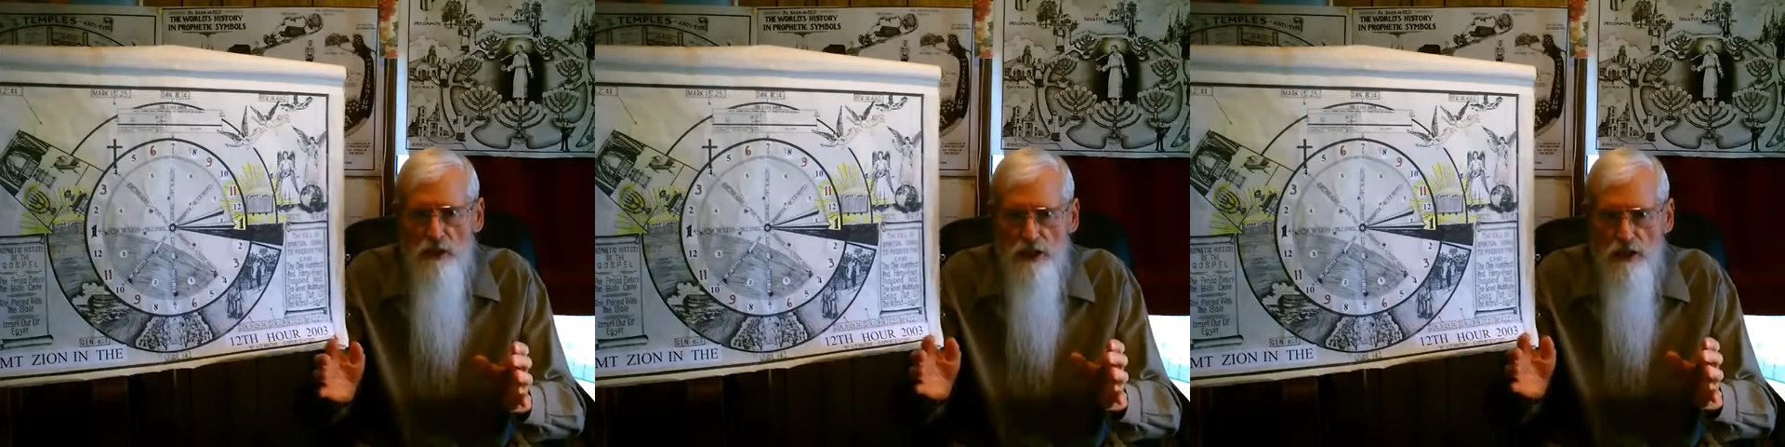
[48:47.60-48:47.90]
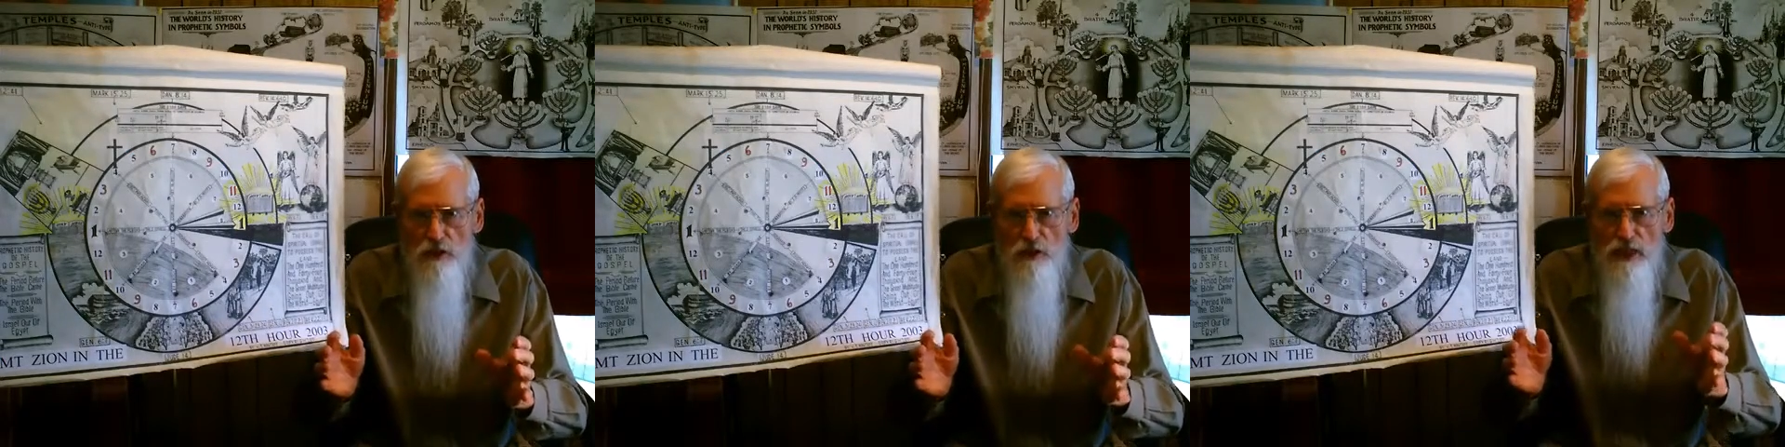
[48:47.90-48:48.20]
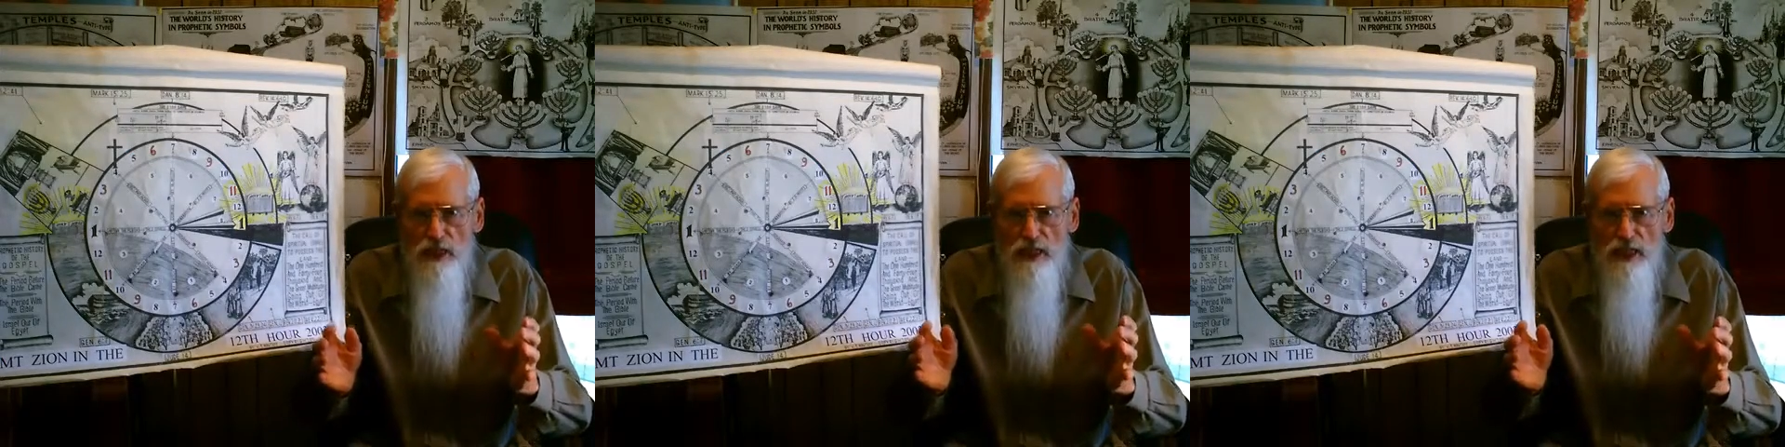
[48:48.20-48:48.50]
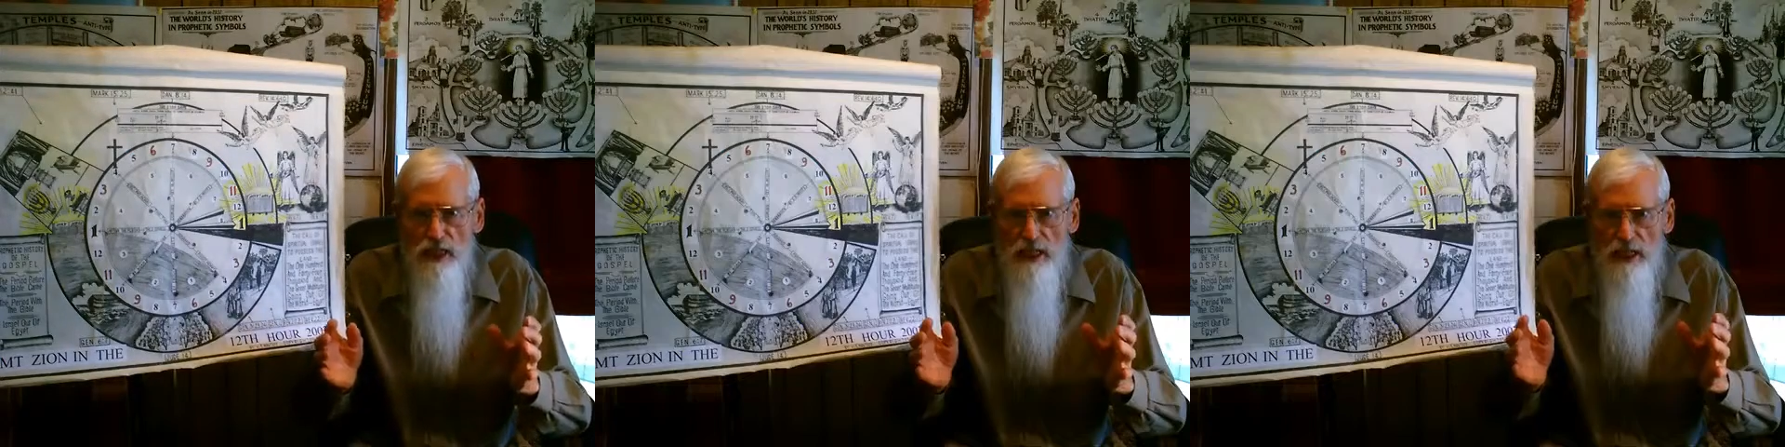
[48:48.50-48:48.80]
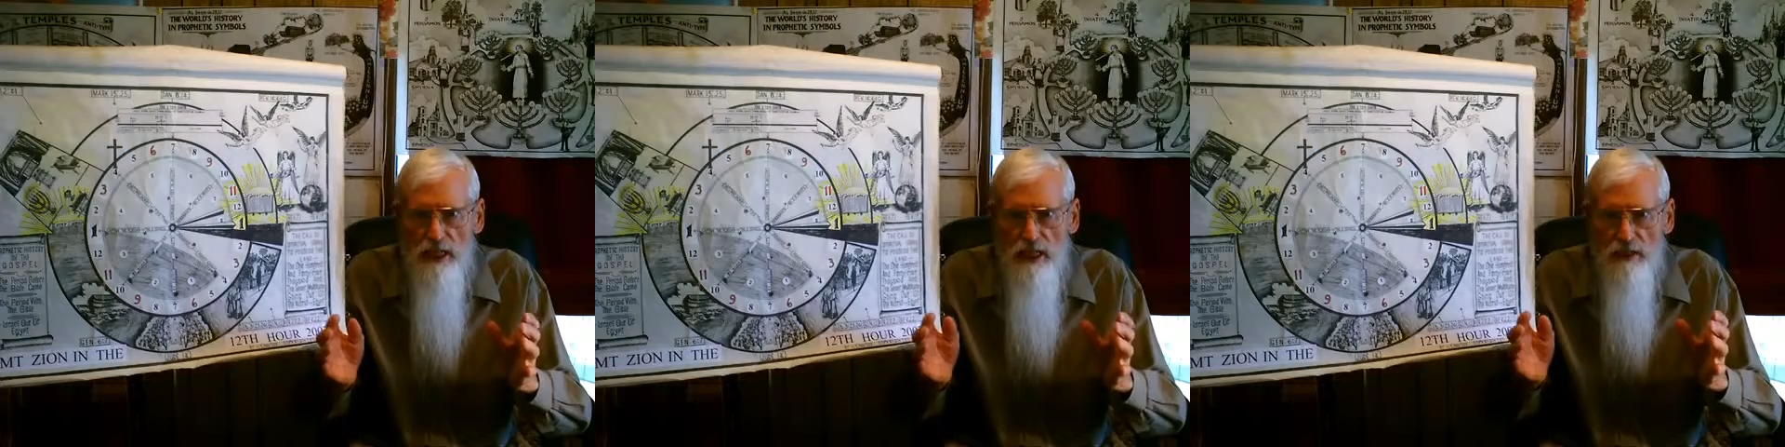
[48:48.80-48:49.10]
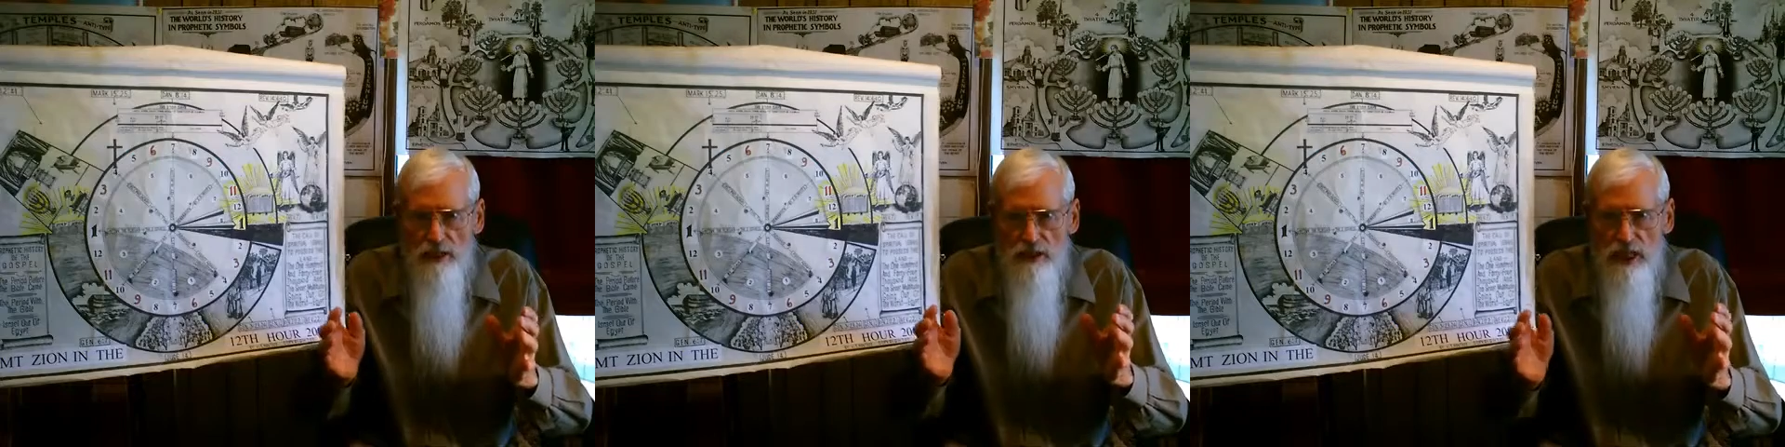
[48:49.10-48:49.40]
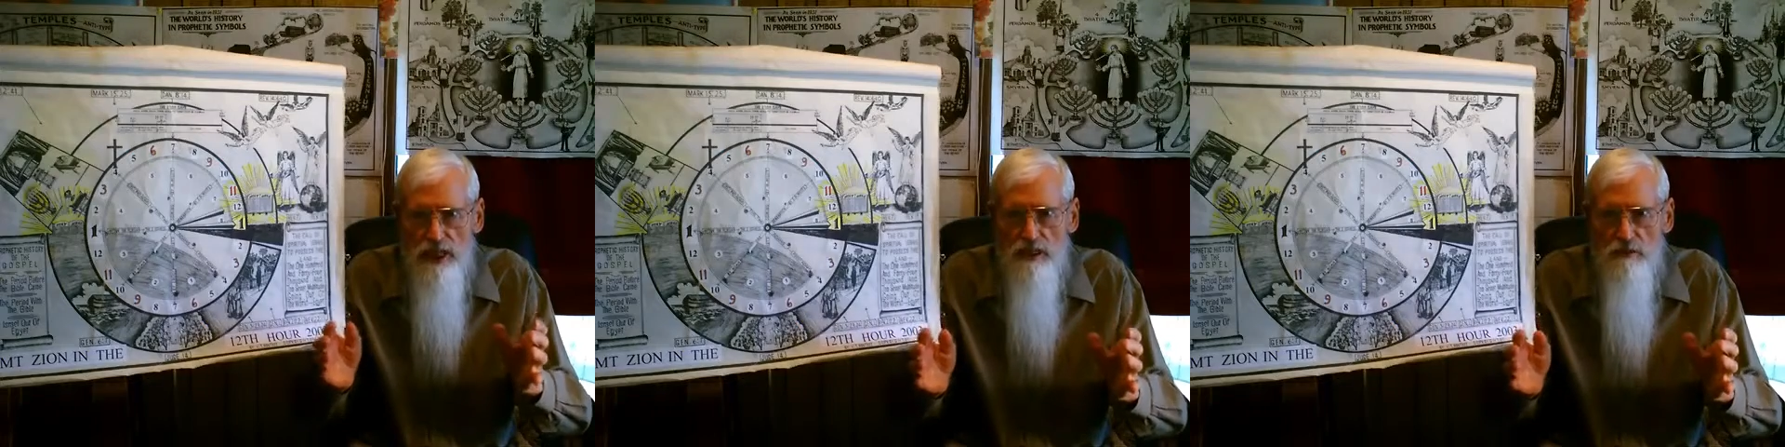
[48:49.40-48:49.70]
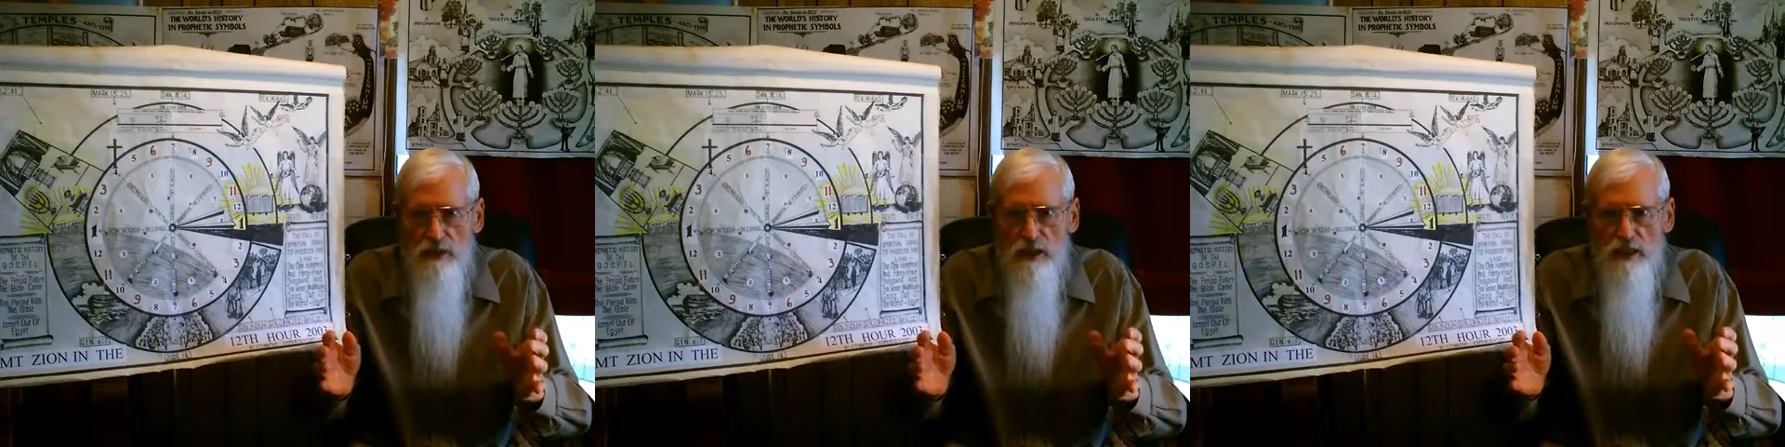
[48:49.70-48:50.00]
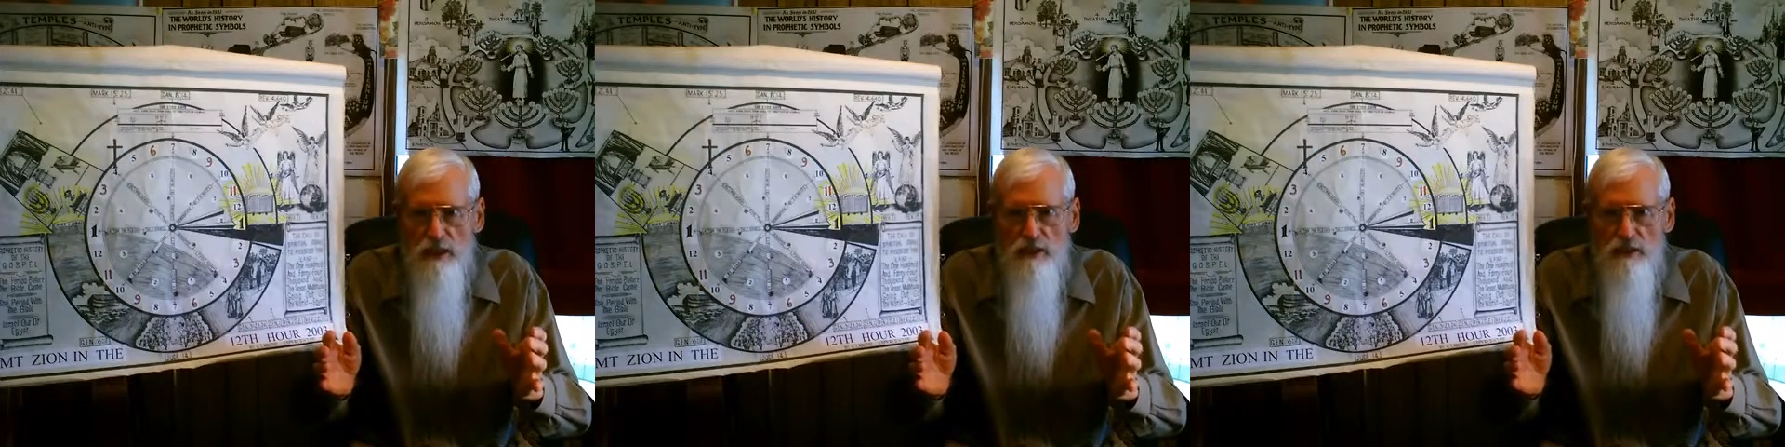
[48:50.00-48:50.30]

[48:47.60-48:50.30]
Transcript: restored uh, of the sanctuary